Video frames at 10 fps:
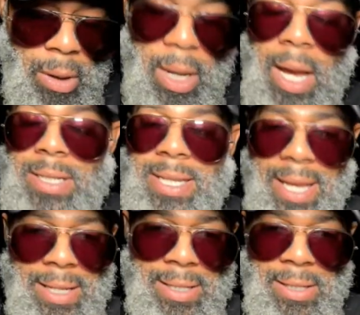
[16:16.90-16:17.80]

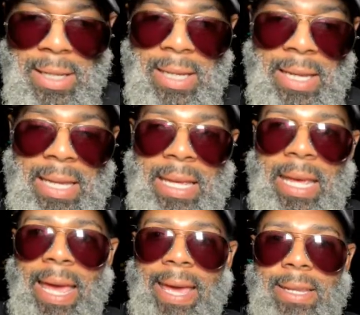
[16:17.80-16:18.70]
content
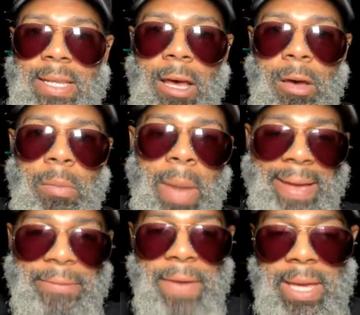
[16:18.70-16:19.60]
and my
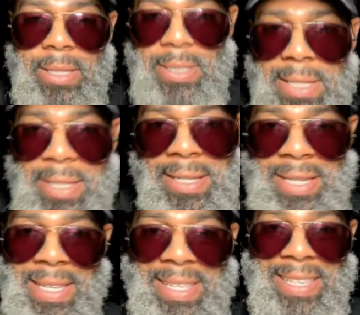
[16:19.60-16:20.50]
face
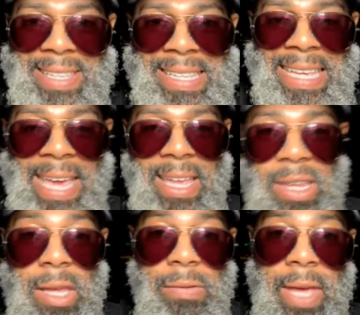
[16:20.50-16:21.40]
and
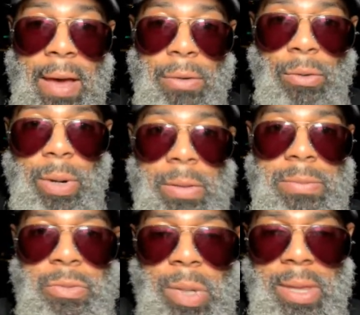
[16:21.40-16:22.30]
give the
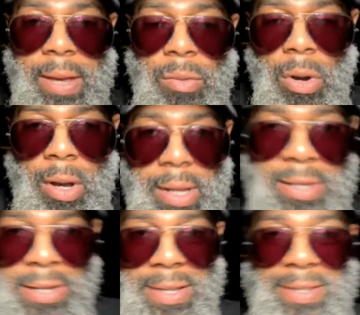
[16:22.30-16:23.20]
algorithms what they
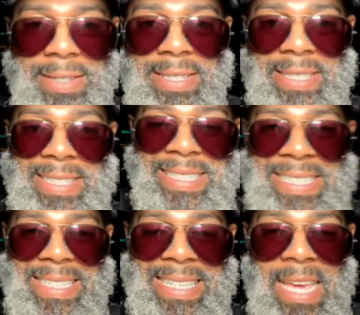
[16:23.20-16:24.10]
want.
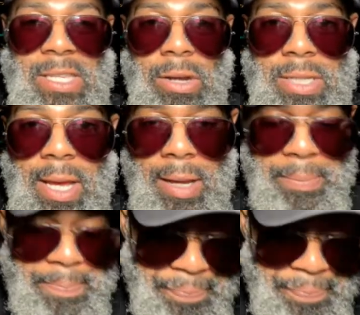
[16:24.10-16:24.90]
It's our time.